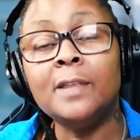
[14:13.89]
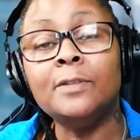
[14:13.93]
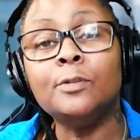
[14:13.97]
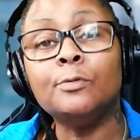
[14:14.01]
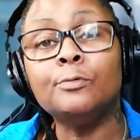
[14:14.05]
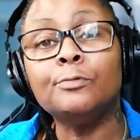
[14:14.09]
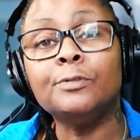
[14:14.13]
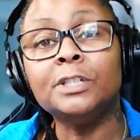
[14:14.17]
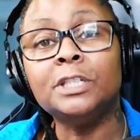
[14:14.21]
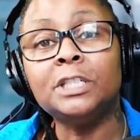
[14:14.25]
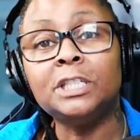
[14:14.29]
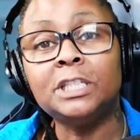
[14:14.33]
and
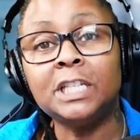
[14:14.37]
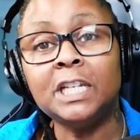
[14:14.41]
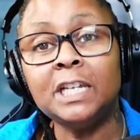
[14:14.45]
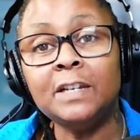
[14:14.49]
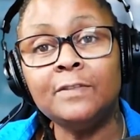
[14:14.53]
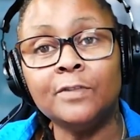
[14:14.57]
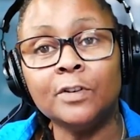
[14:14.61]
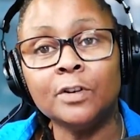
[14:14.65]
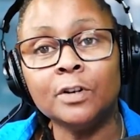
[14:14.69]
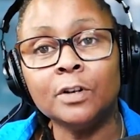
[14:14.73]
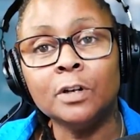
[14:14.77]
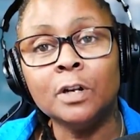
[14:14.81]
the
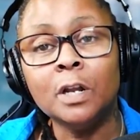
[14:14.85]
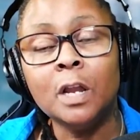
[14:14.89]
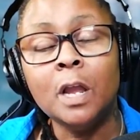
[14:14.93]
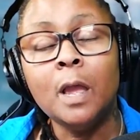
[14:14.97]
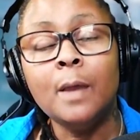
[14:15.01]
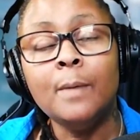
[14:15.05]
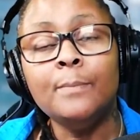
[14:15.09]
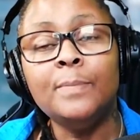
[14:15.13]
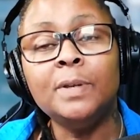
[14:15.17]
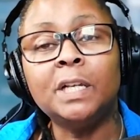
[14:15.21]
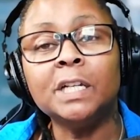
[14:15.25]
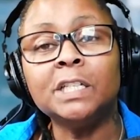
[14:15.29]
receiver,
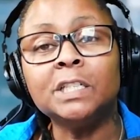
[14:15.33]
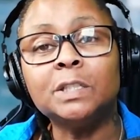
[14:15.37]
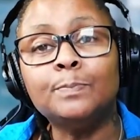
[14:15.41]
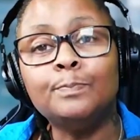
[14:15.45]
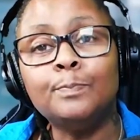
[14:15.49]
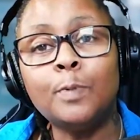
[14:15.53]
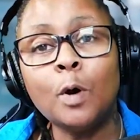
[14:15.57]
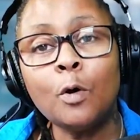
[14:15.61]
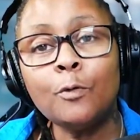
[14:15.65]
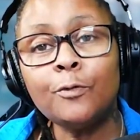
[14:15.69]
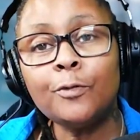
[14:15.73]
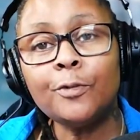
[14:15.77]
because
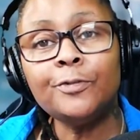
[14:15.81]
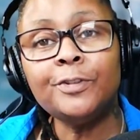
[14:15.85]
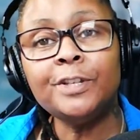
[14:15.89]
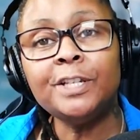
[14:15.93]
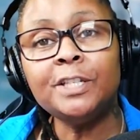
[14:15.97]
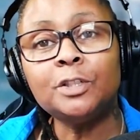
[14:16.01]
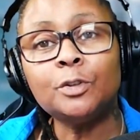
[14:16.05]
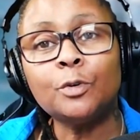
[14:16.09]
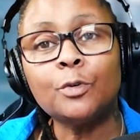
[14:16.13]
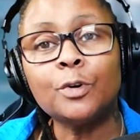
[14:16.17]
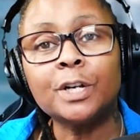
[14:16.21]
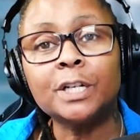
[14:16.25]
both of
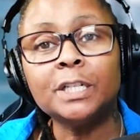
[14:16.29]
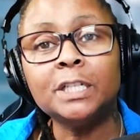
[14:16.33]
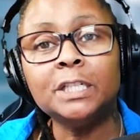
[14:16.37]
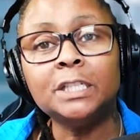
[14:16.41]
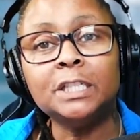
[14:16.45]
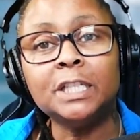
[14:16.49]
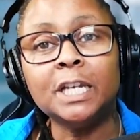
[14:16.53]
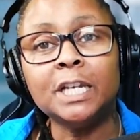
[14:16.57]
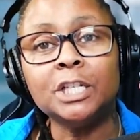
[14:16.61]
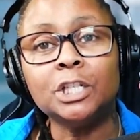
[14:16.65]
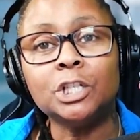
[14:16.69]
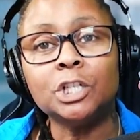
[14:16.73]
these
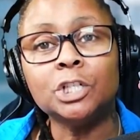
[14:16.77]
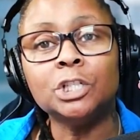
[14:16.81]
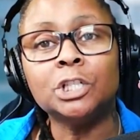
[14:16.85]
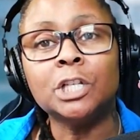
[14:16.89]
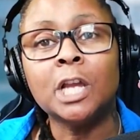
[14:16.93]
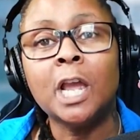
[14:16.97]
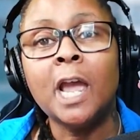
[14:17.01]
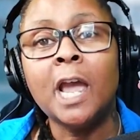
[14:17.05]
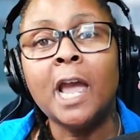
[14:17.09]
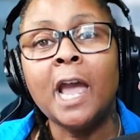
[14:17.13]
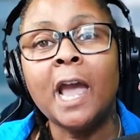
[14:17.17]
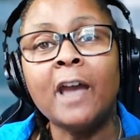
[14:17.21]

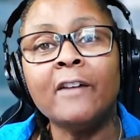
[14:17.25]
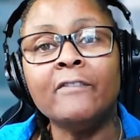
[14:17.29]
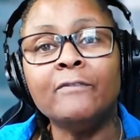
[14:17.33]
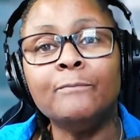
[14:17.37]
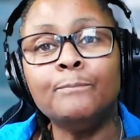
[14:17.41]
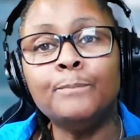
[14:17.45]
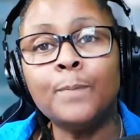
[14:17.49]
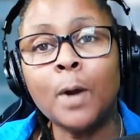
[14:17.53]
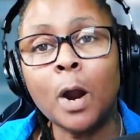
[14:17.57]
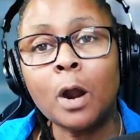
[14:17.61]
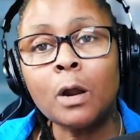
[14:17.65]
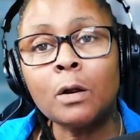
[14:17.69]
organizations
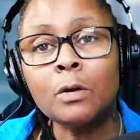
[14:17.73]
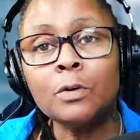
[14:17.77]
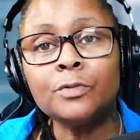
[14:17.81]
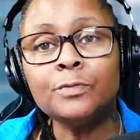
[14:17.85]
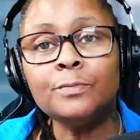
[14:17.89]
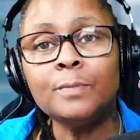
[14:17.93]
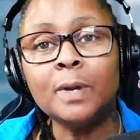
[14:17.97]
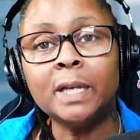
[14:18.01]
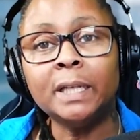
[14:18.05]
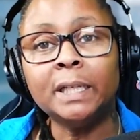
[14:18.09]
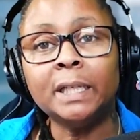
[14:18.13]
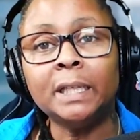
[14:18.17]
have
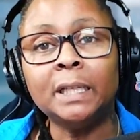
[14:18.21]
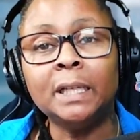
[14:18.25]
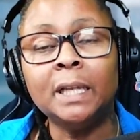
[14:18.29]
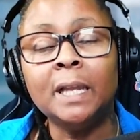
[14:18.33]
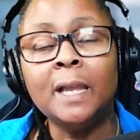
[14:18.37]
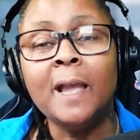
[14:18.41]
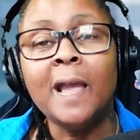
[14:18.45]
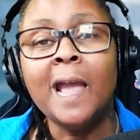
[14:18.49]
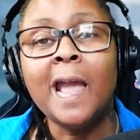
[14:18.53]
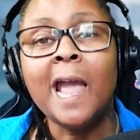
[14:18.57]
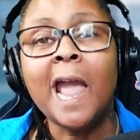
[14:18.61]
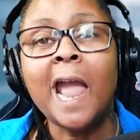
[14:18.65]
borrowed money
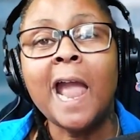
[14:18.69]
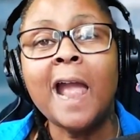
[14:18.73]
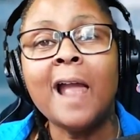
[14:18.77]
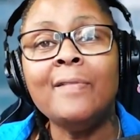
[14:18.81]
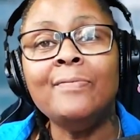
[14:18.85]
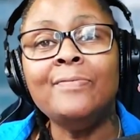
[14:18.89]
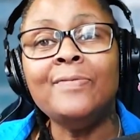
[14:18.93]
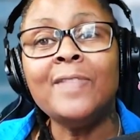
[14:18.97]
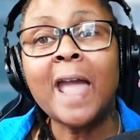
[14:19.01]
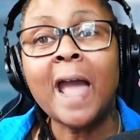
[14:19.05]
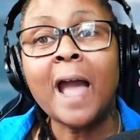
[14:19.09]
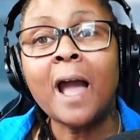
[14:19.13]

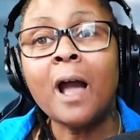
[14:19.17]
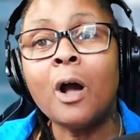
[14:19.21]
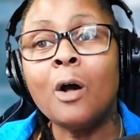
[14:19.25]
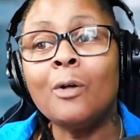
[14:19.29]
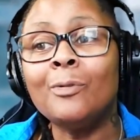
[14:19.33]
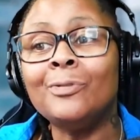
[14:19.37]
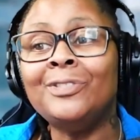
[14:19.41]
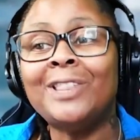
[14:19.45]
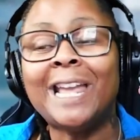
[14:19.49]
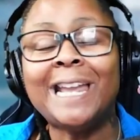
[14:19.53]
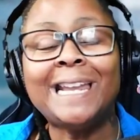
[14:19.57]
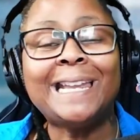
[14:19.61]
and
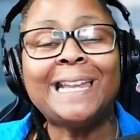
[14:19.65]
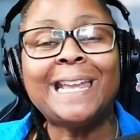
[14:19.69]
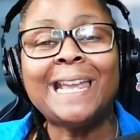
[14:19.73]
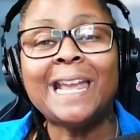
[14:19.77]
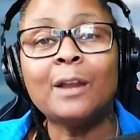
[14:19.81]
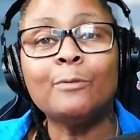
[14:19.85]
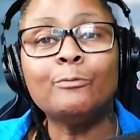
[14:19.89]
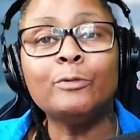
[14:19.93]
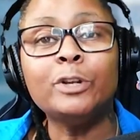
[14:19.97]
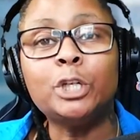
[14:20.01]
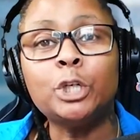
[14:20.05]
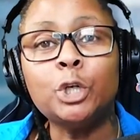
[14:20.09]
now they
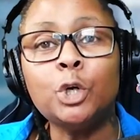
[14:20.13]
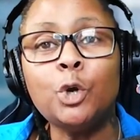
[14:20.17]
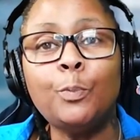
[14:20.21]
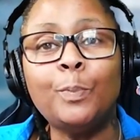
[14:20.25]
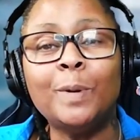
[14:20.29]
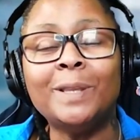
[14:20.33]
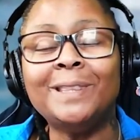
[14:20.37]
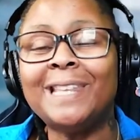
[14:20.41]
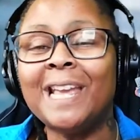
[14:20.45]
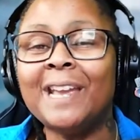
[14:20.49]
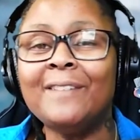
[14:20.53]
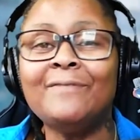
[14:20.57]
can't
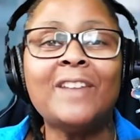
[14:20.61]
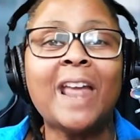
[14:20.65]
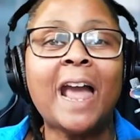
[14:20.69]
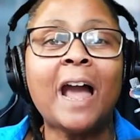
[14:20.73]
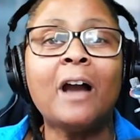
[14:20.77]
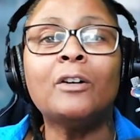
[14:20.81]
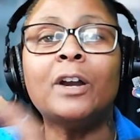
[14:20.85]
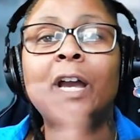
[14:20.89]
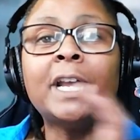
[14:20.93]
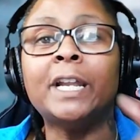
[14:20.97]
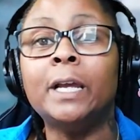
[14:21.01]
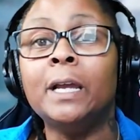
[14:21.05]
recoup it. They've
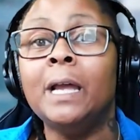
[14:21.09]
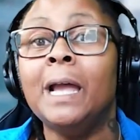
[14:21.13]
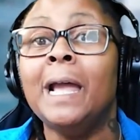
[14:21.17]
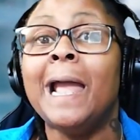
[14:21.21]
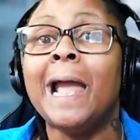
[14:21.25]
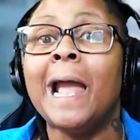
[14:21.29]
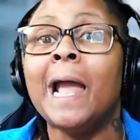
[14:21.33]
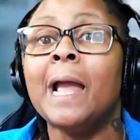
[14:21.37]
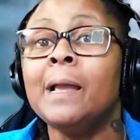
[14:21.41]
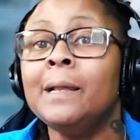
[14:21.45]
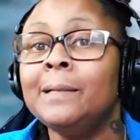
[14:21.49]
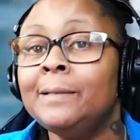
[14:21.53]
now got
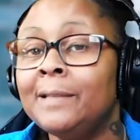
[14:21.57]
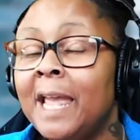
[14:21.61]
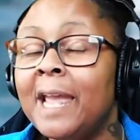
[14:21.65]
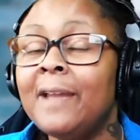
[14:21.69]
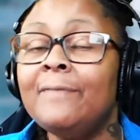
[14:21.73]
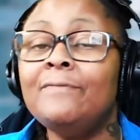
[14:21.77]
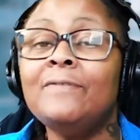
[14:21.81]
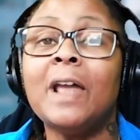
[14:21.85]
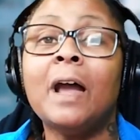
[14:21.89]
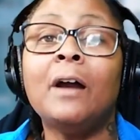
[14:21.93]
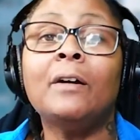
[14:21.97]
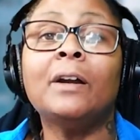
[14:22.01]

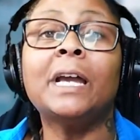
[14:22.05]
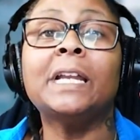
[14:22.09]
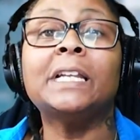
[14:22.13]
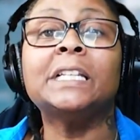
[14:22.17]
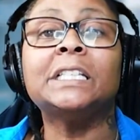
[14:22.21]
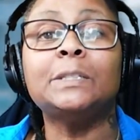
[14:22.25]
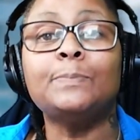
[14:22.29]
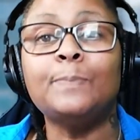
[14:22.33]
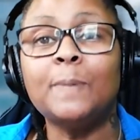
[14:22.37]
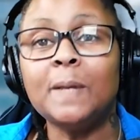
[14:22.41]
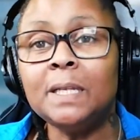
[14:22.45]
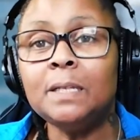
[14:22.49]

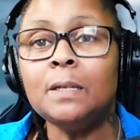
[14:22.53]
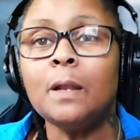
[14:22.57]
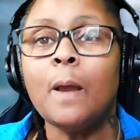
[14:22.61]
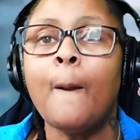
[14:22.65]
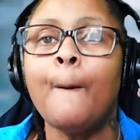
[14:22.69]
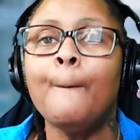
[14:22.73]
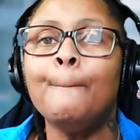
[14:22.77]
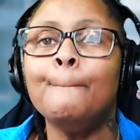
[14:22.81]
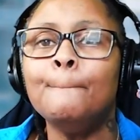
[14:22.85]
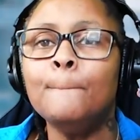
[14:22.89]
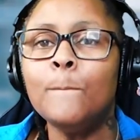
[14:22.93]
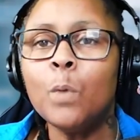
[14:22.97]
to spend
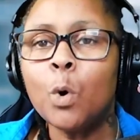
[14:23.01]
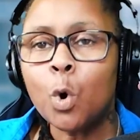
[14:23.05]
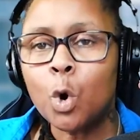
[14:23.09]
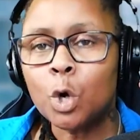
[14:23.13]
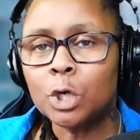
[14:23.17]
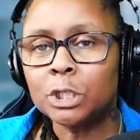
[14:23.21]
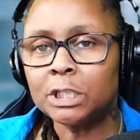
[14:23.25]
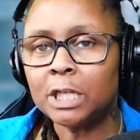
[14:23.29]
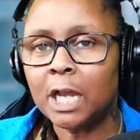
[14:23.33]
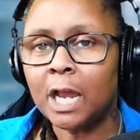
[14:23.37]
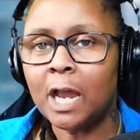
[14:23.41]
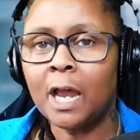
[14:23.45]

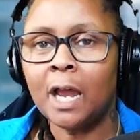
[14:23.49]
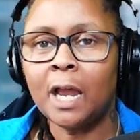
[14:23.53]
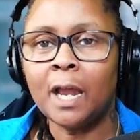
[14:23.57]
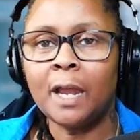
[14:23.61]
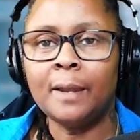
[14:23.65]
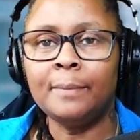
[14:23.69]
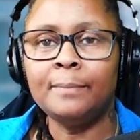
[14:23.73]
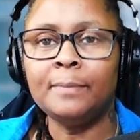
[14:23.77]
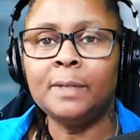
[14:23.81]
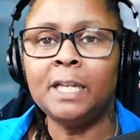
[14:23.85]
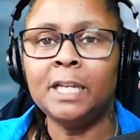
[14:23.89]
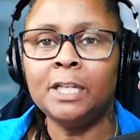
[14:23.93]
more
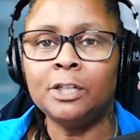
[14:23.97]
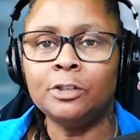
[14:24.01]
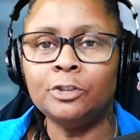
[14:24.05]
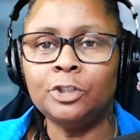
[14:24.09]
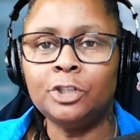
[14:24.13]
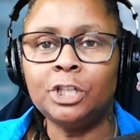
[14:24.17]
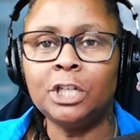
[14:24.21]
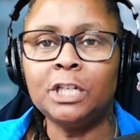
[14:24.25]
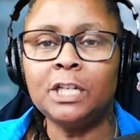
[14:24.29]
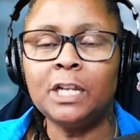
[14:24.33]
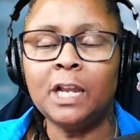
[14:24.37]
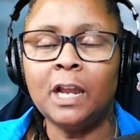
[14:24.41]
time,
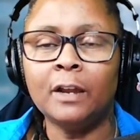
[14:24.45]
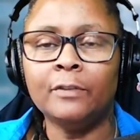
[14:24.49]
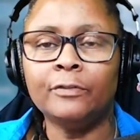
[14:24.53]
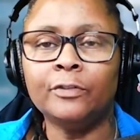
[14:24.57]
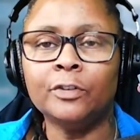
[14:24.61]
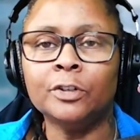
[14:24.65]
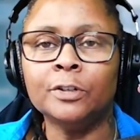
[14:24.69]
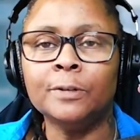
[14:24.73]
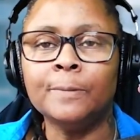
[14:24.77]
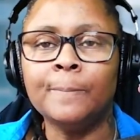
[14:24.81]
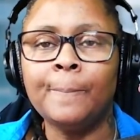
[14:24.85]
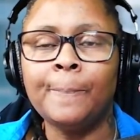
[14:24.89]
energy, and
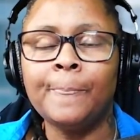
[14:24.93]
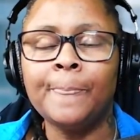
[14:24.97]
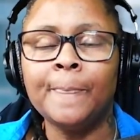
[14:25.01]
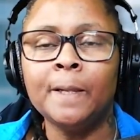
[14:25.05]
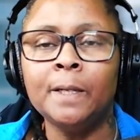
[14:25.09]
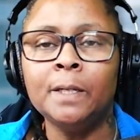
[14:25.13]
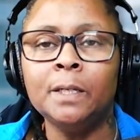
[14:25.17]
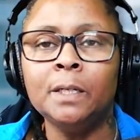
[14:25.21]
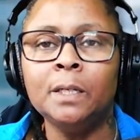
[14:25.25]
effort